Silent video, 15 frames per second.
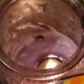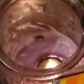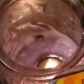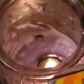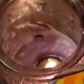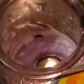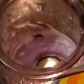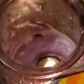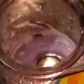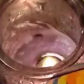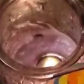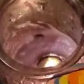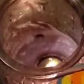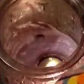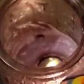I may still
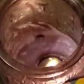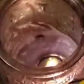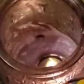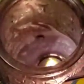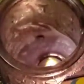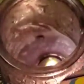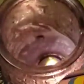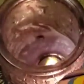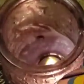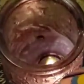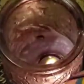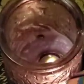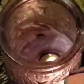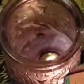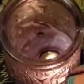do that.
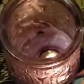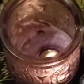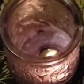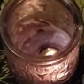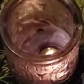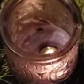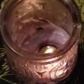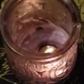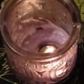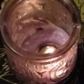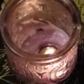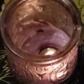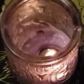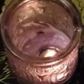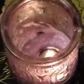Let me know
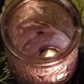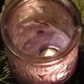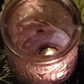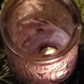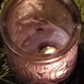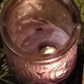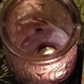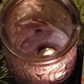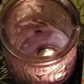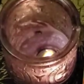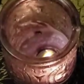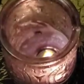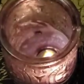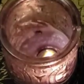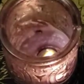in the
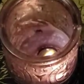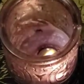comments.